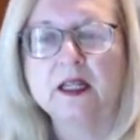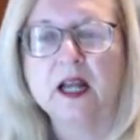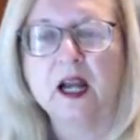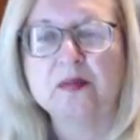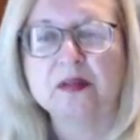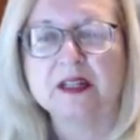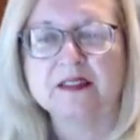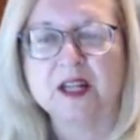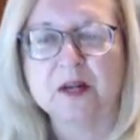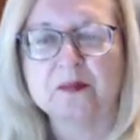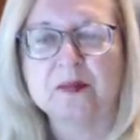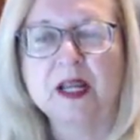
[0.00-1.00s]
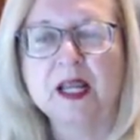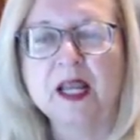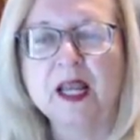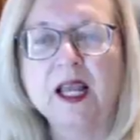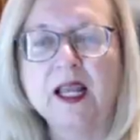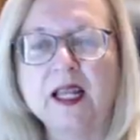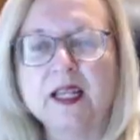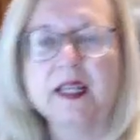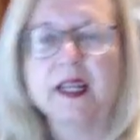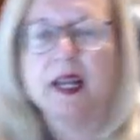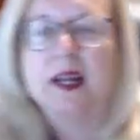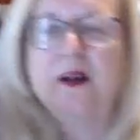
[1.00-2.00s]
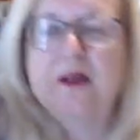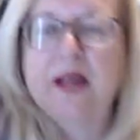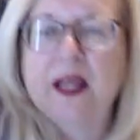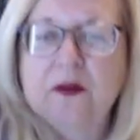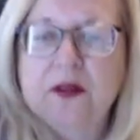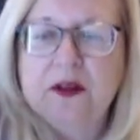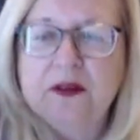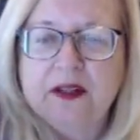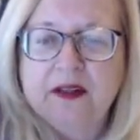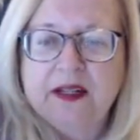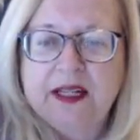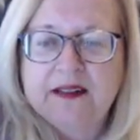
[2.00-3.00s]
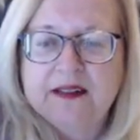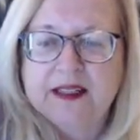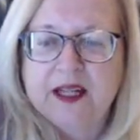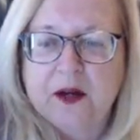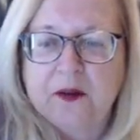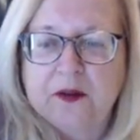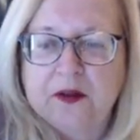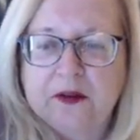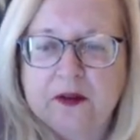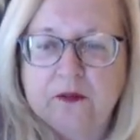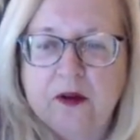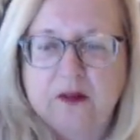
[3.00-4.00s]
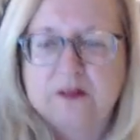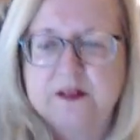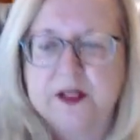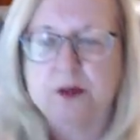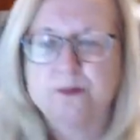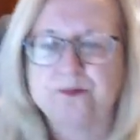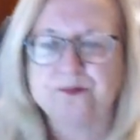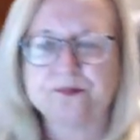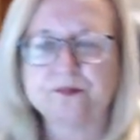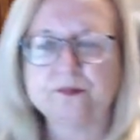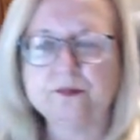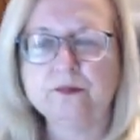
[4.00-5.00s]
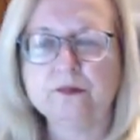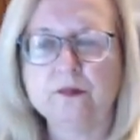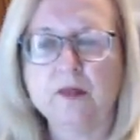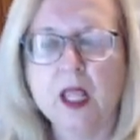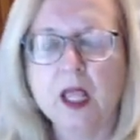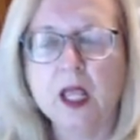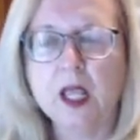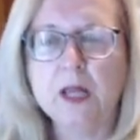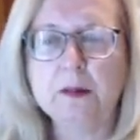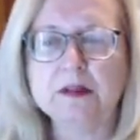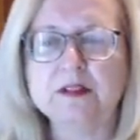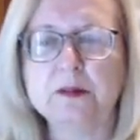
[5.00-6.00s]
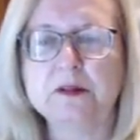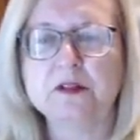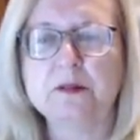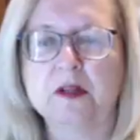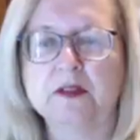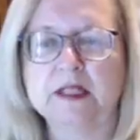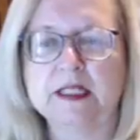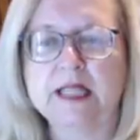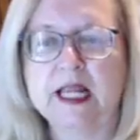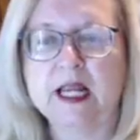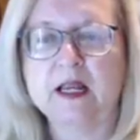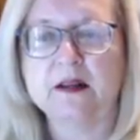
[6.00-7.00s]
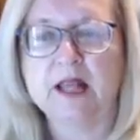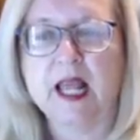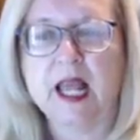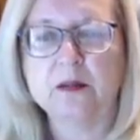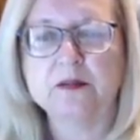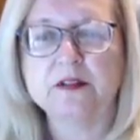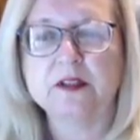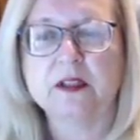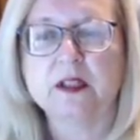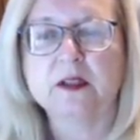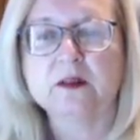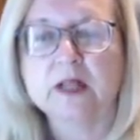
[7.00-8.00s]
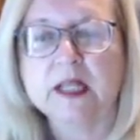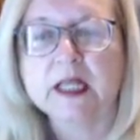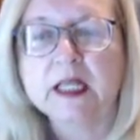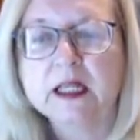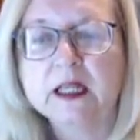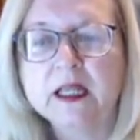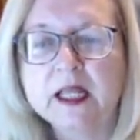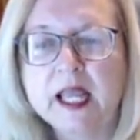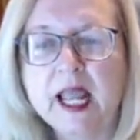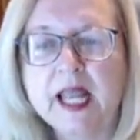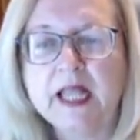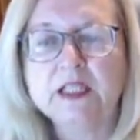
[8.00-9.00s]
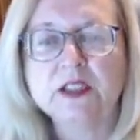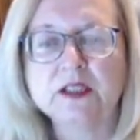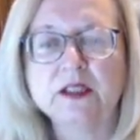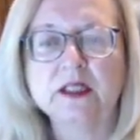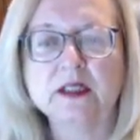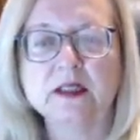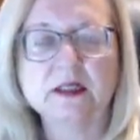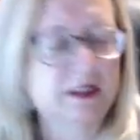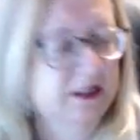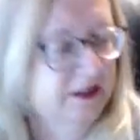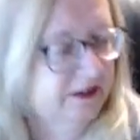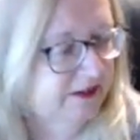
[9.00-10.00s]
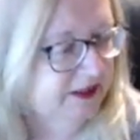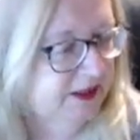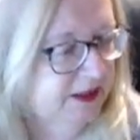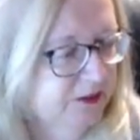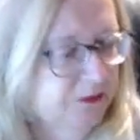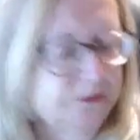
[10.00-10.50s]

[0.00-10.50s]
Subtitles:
God bless our... Yeah, okay, you need to go. You're in the wrong scope. MSM is melting down, absolutely. Hey, Jill, good to see you.